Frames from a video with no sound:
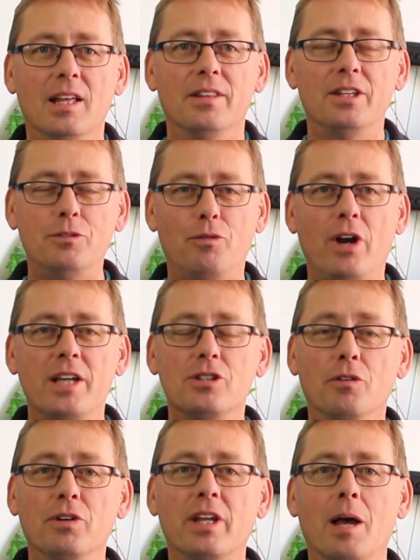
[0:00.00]
This phrase
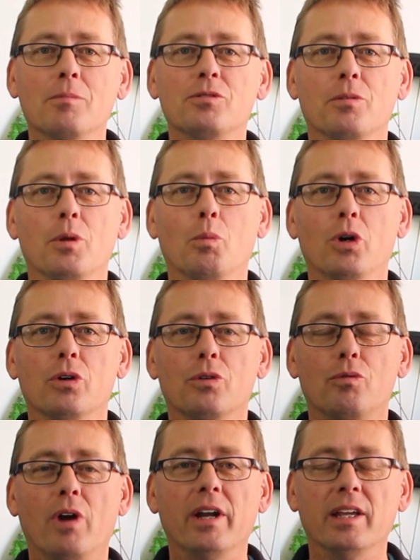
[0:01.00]
often comes from the world of
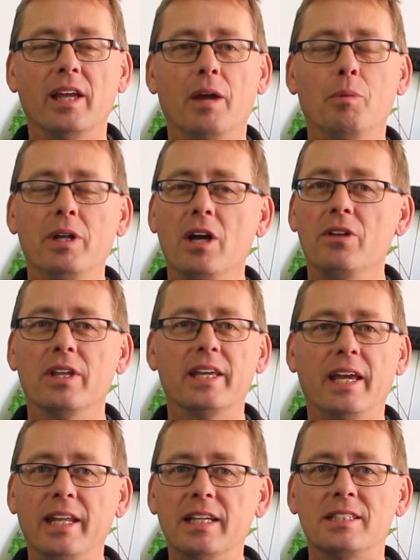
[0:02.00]
running, and we know that
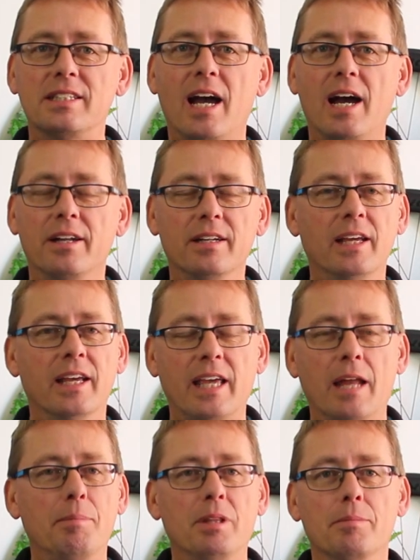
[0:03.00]
getting started
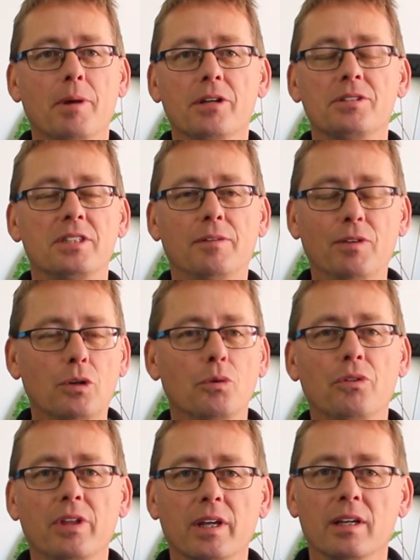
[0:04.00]
can be the most difficult
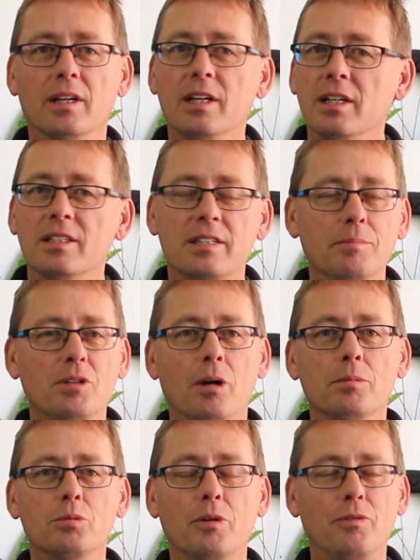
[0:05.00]
thing.
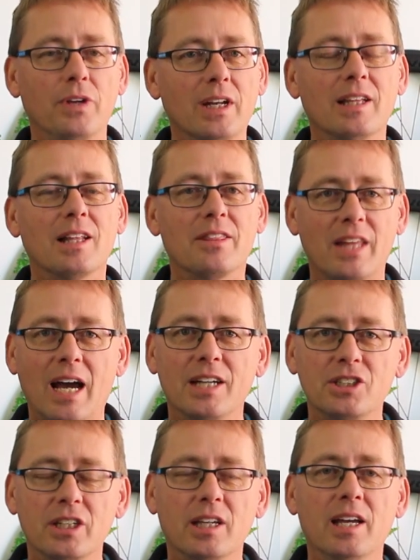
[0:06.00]
Sometimes we're feeling
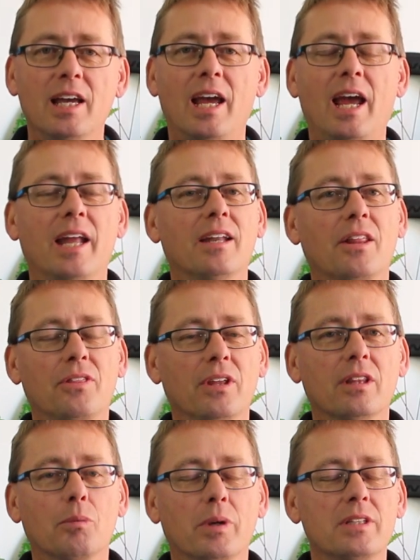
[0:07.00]
lethargic, and the thing
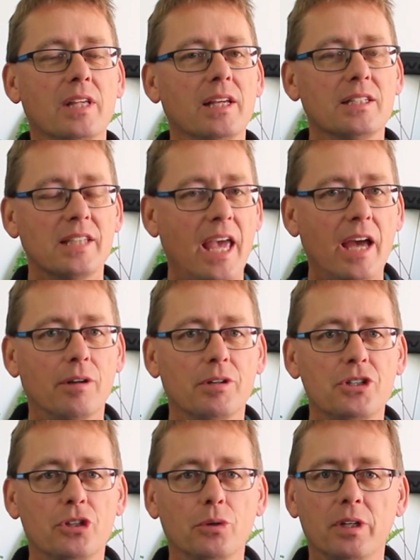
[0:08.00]
that we think is
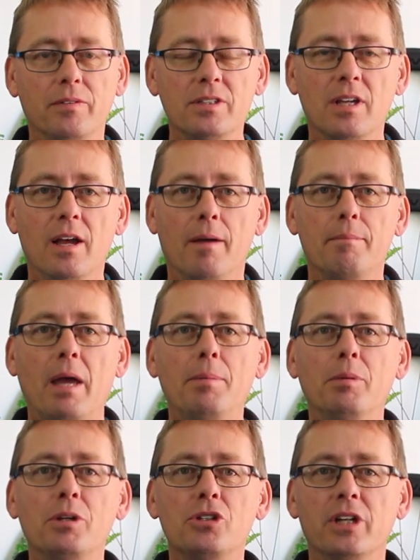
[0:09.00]
counterintuitive is maybe
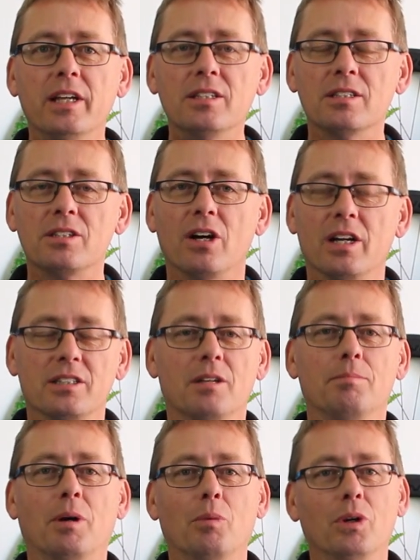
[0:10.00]
we should exercise,
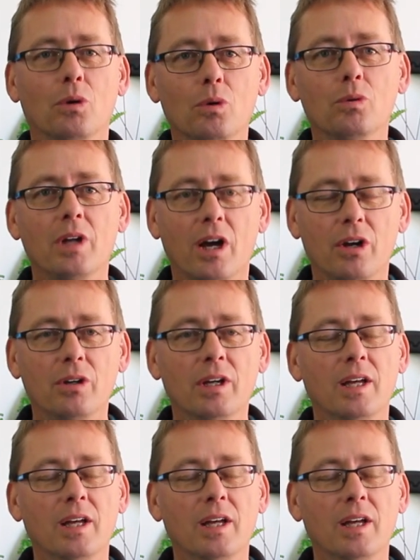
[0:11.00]
but we all know